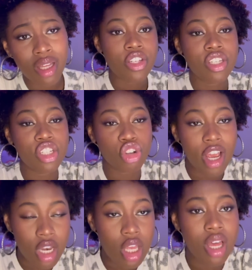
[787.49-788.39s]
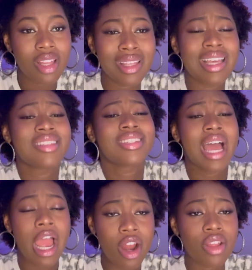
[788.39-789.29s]
She's trying to cook the
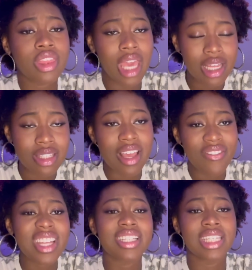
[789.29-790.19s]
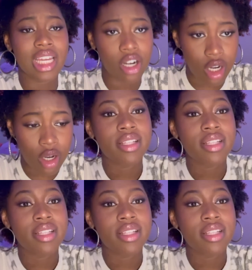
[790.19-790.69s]
entire Thanksgiving dinner